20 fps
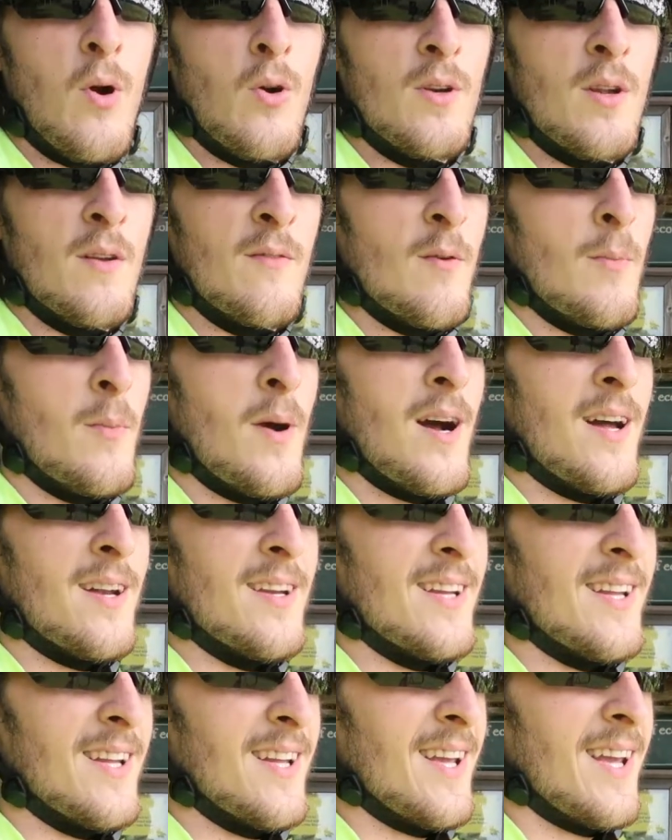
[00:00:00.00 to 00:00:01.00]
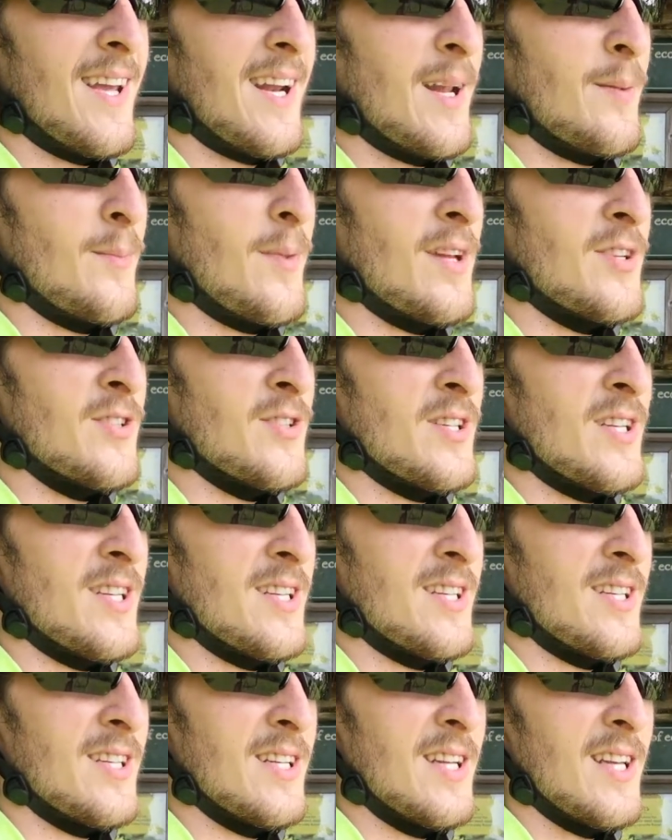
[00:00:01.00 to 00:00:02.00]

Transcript: Pulteney, Vermont, and I majored in